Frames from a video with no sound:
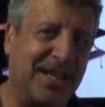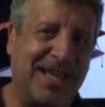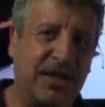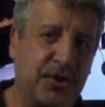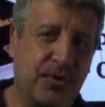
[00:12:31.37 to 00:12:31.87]

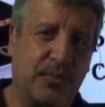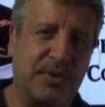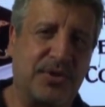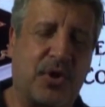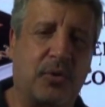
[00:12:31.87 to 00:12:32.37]
that gets you the
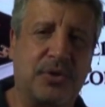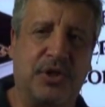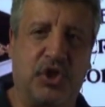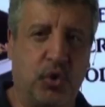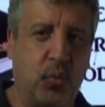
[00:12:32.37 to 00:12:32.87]
results
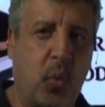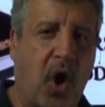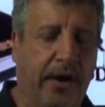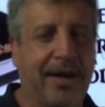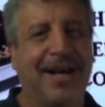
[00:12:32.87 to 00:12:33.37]
that you
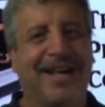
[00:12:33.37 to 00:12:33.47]
want.